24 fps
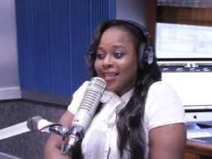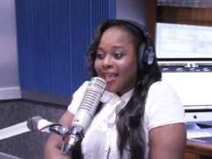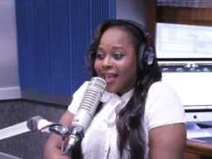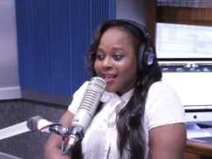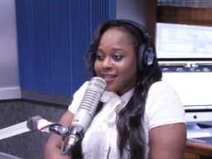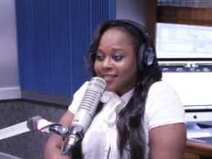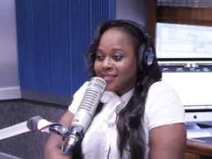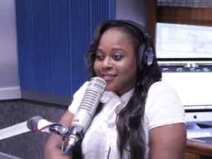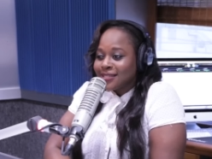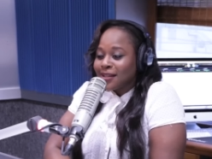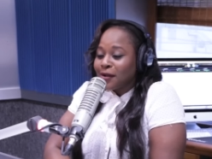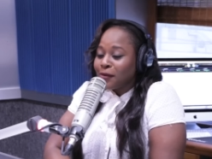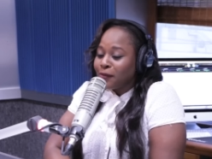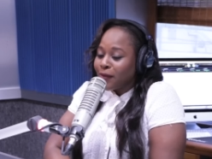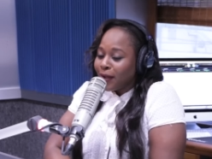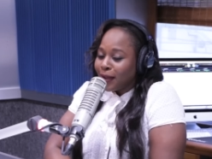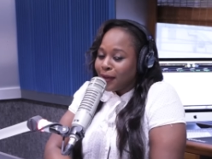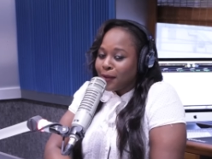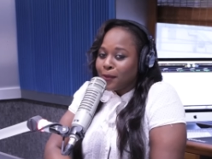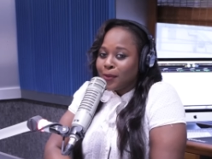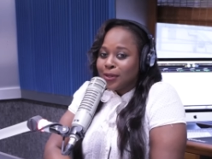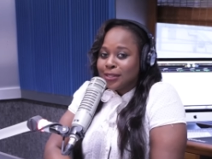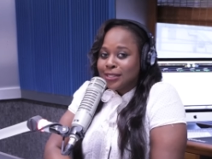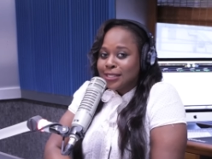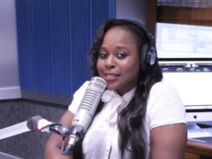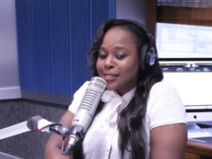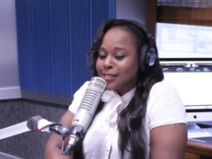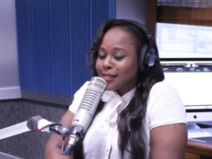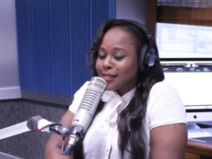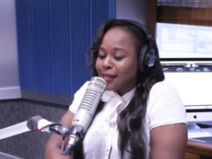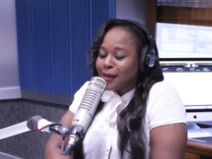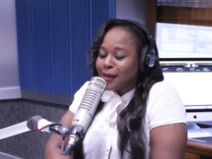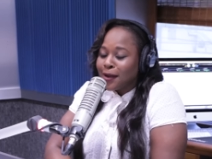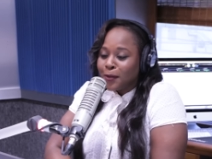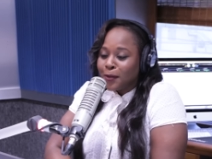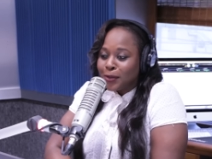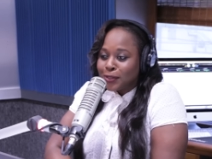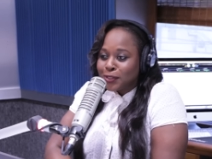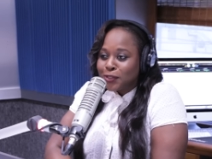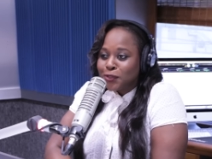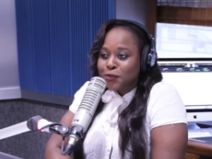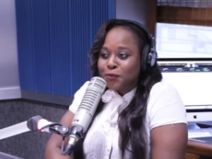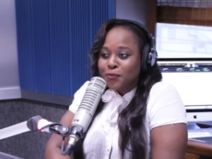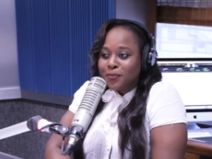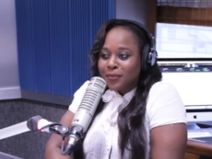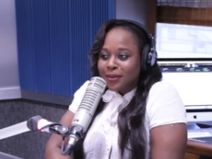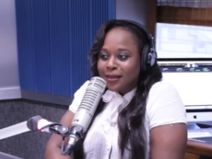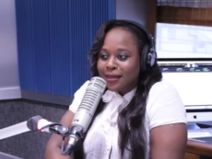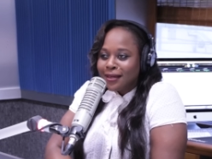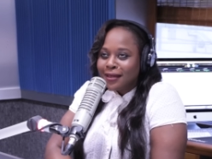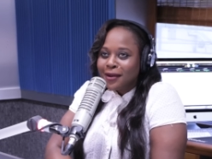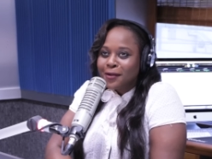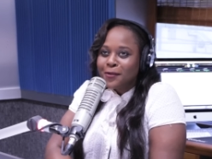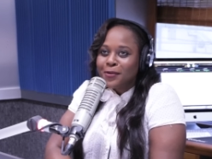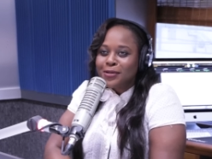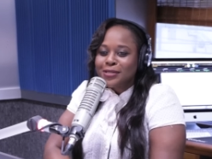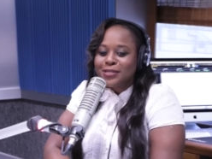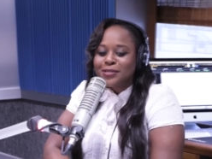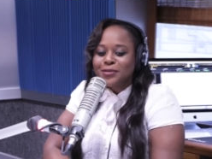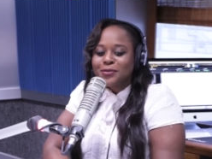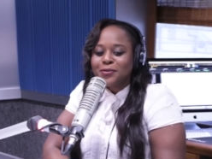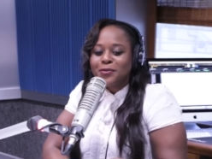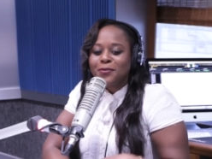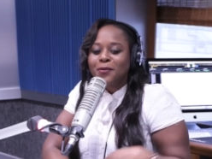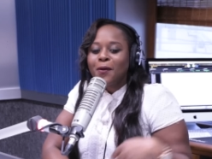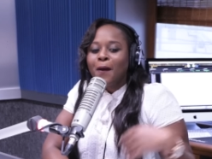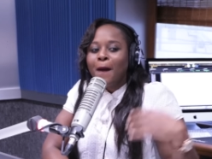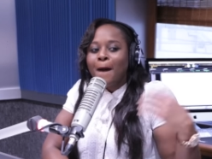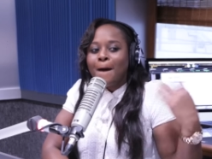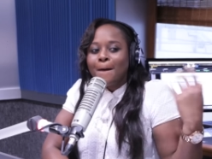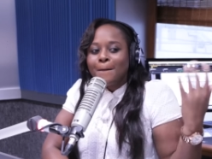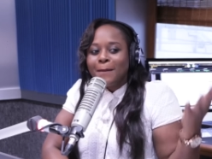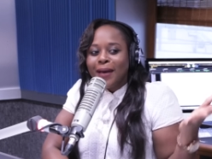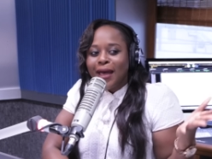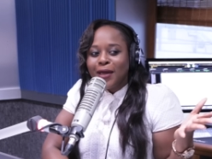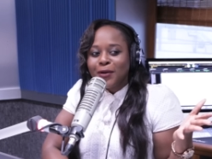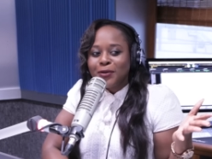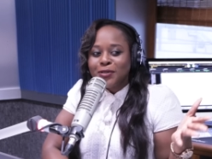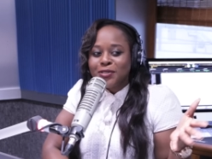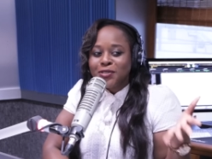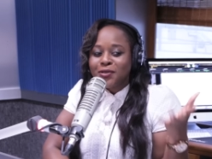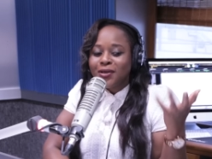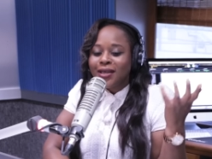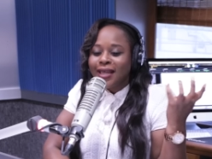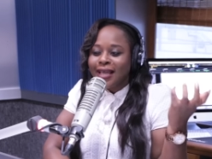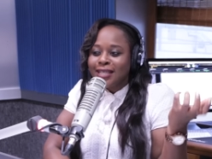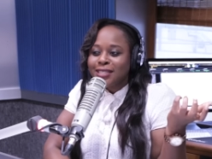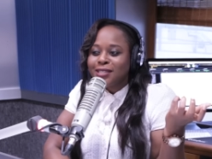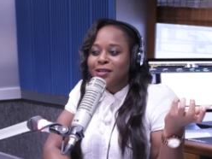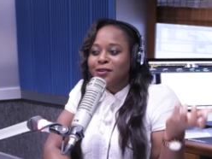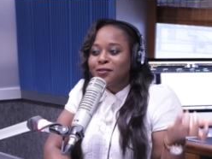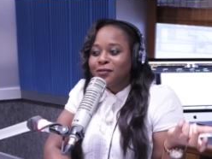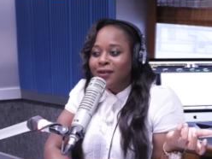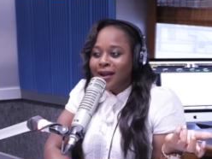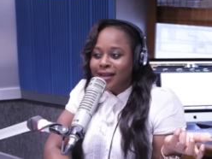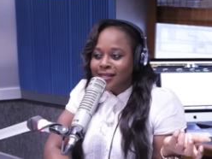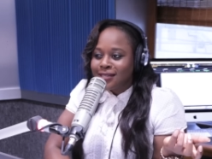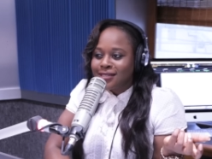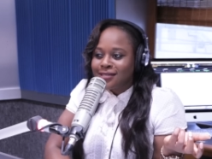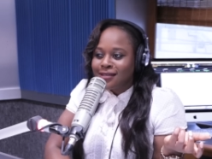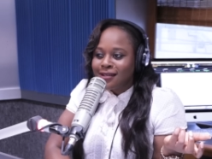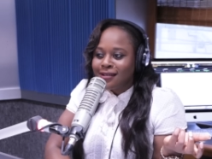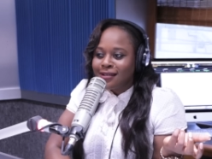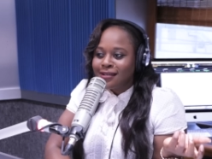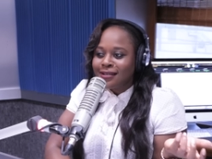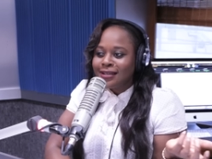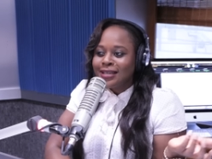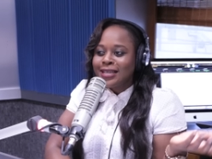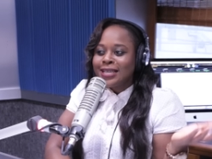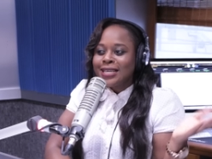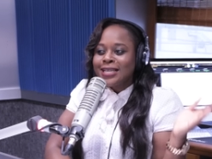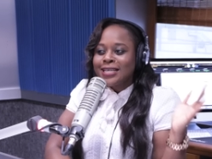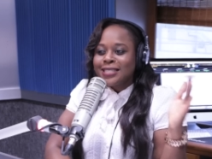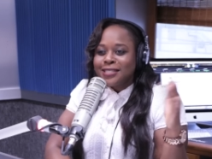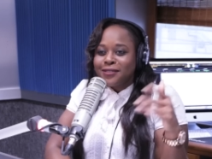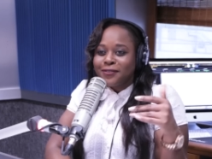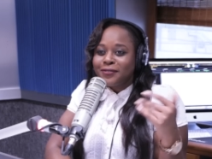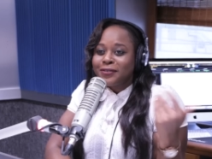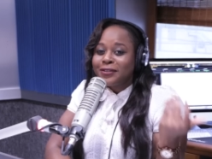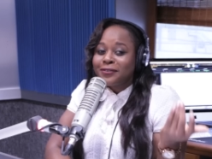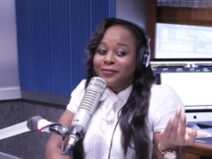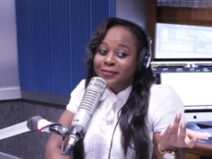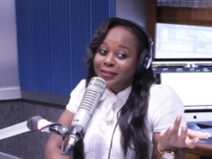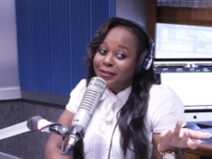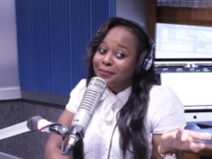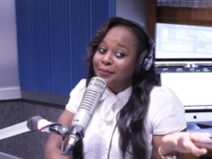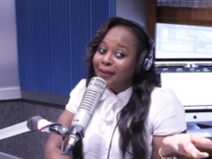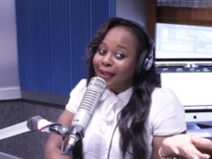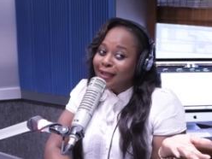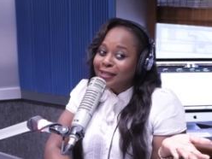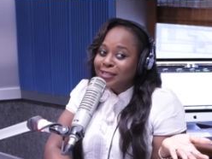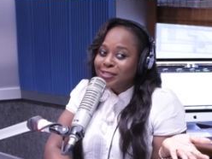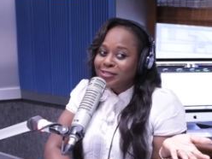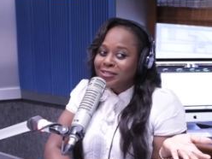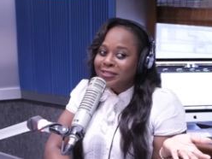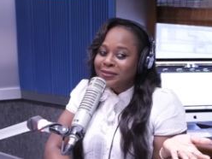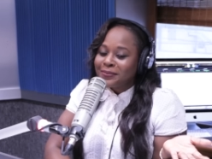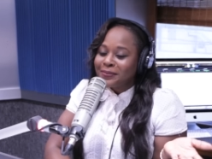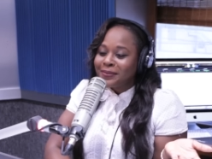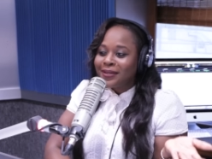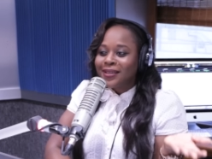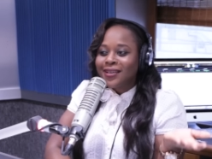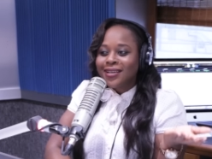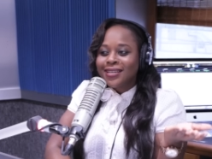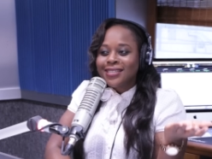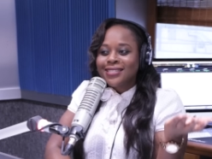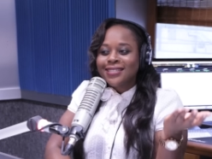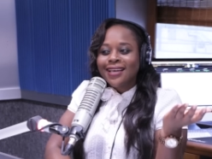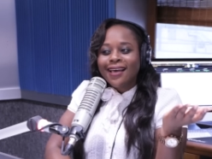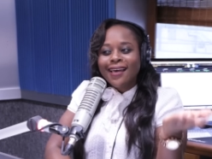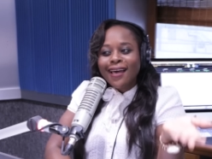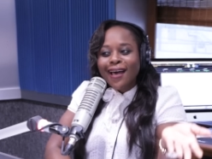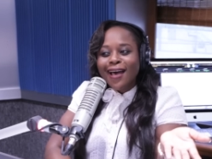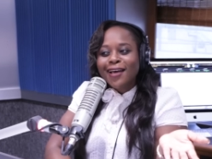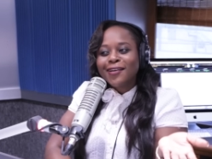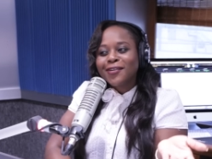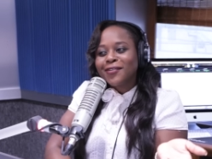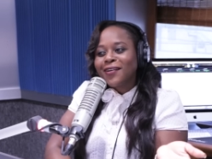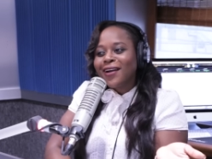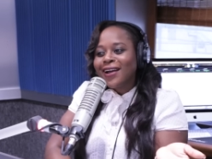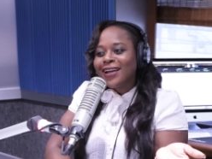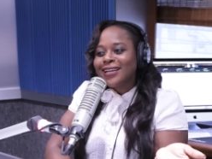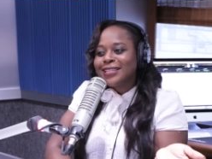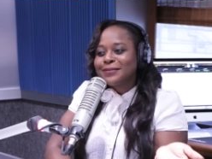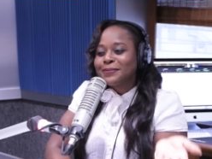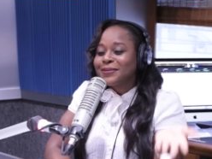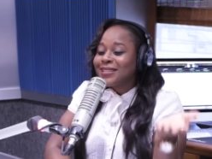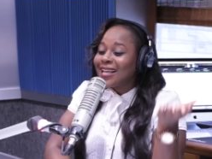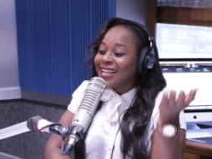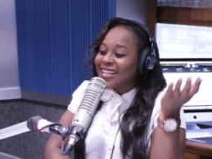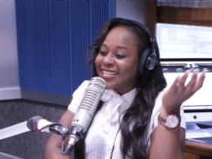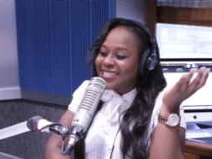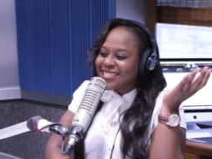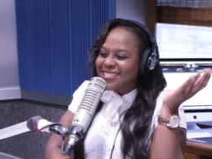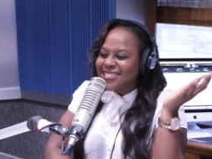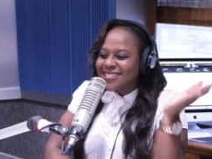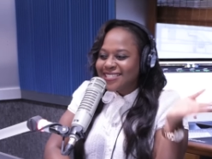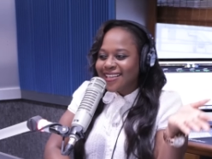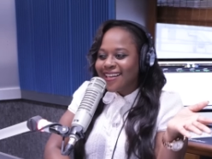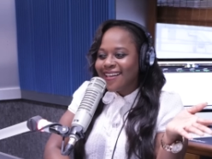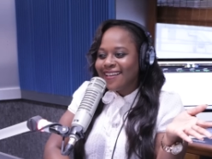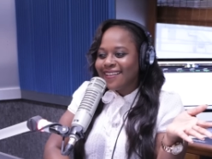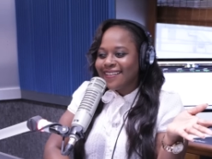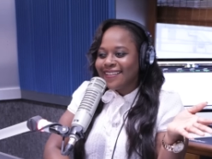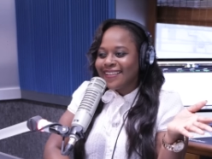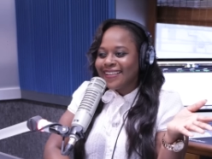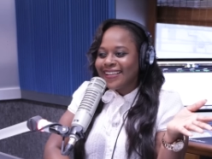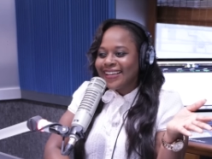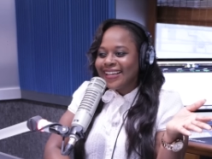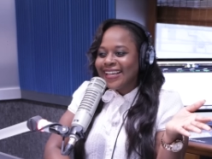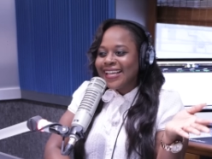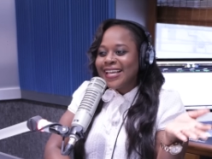Yes, I really want to sing and I want to do me and I want to do my own song, get a writer to fulfill my dream because I can't write, but I could sing.